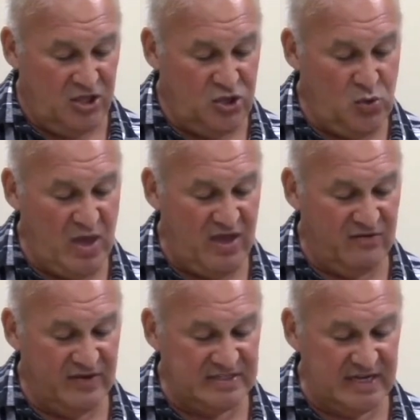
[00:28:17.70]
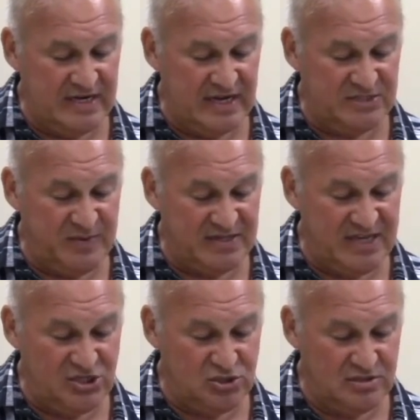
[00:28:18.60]
you have excited
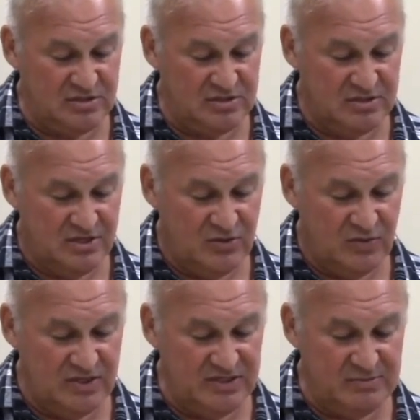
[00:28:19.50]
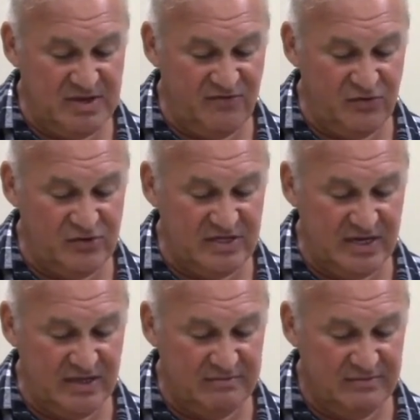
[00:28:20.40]
expectations. What does it mean for you
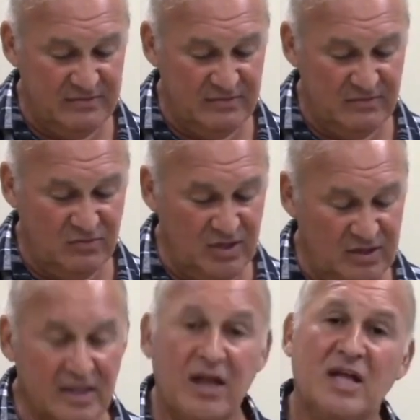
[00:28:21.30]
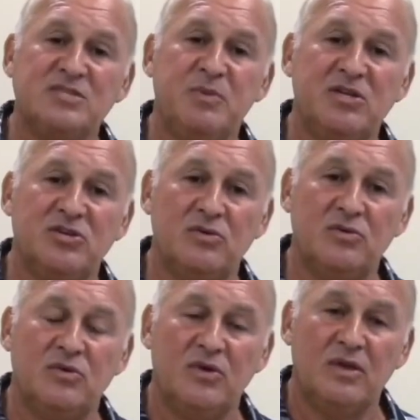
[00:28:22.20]
tonight? Well, let God speak to you.
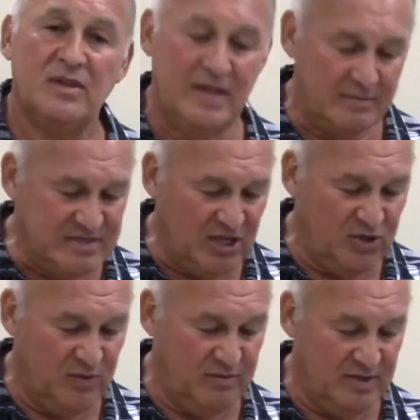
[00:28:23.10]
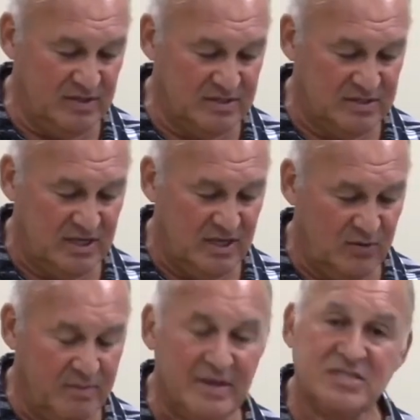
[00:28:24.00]
Let him tell you what it means.
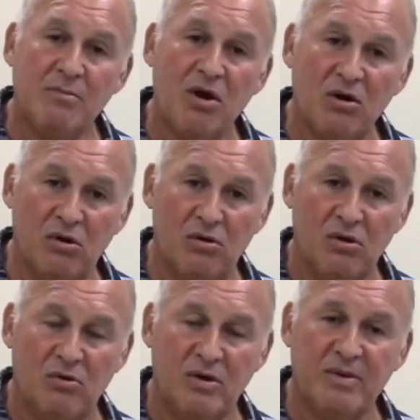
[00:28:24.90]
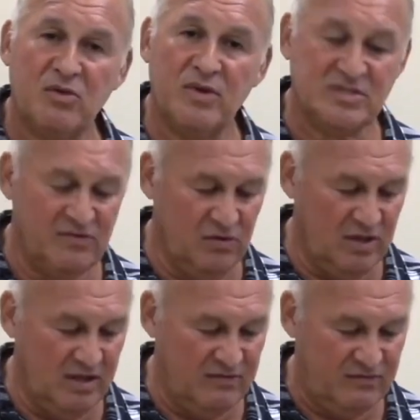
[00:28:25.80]
What about tomorrow? What about the rest of your
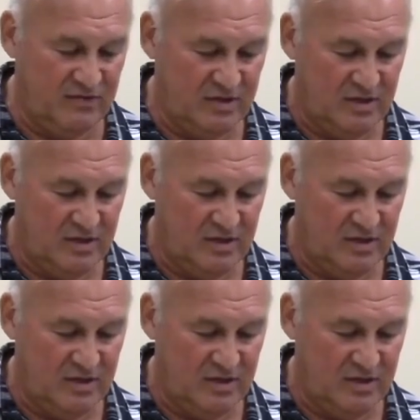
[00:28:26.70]
life?